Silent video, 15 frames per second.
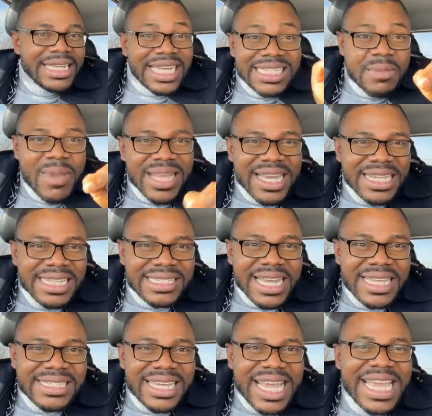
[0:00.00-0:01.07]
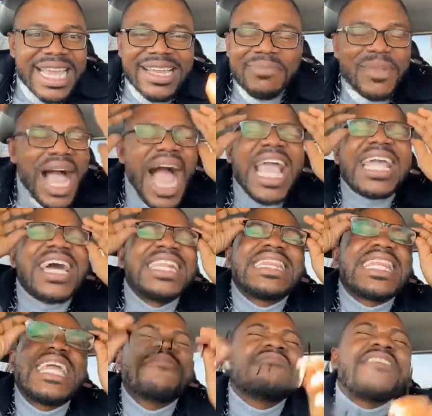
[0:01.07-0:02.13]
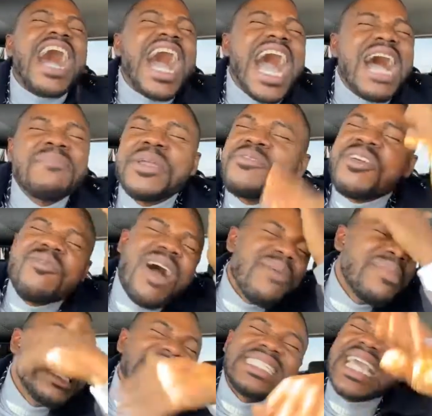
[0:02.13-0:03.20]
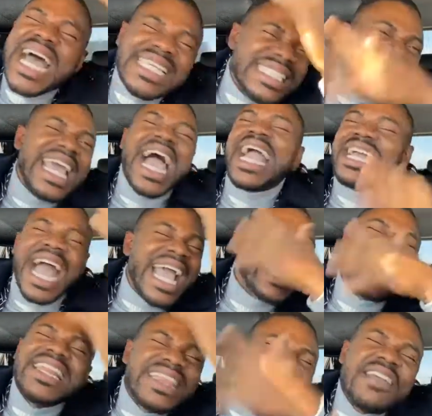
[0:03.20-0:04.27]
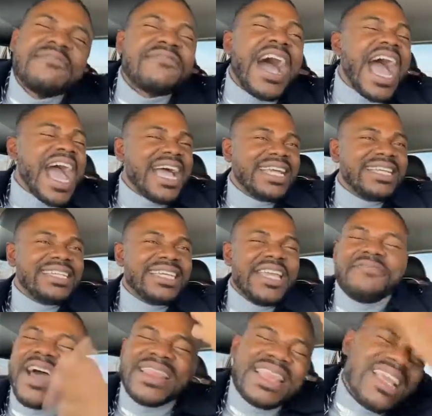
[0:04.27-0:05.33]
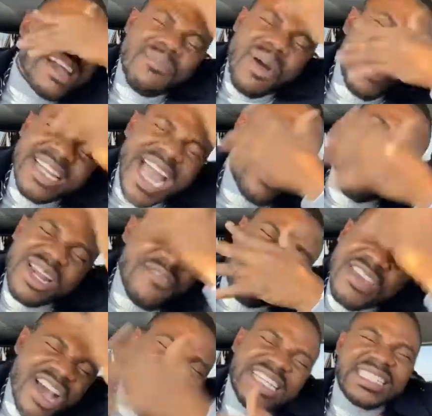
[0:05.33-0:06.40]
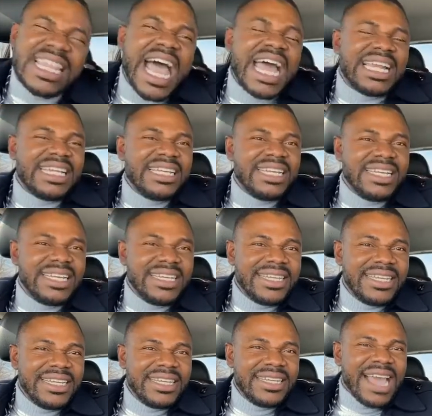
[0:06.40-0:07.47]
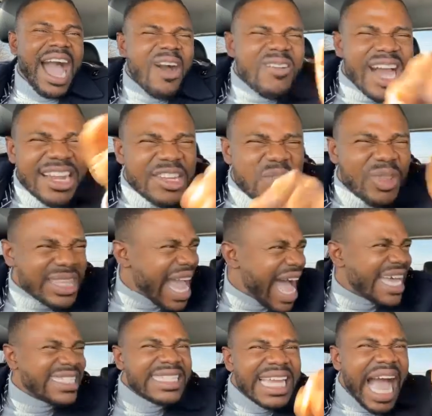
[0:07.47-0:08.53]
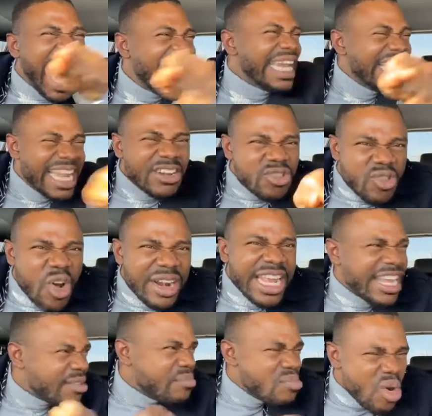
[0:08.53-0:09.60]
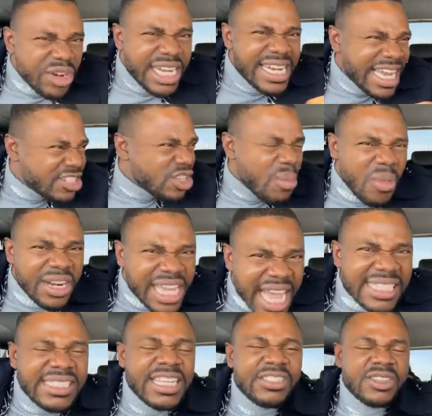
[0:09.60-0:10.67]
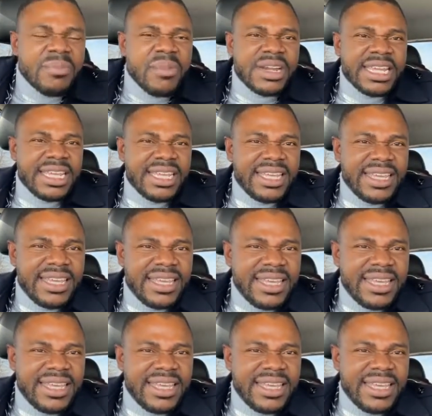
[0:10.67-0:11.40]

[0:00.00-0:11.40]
Does it make any sense? It, I can't think far. I mean, do I'm in tears here. I, I can't think far. If I think about it, I know the fee understand. How can you tax an electronic money that somebody has sent somebody?